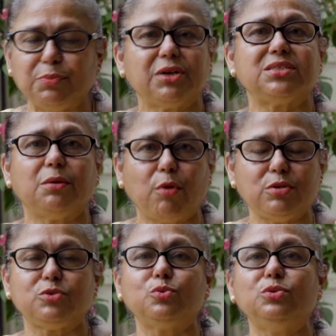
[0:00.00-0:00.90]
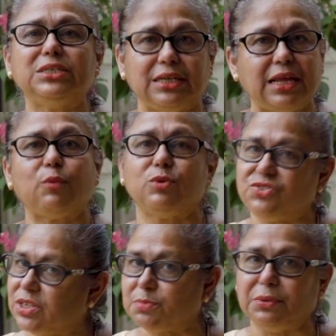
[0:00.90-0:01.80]
because the monsoon canal was
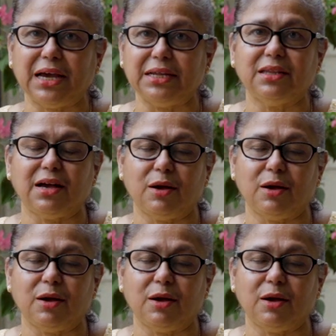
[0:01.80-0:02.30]
just behind the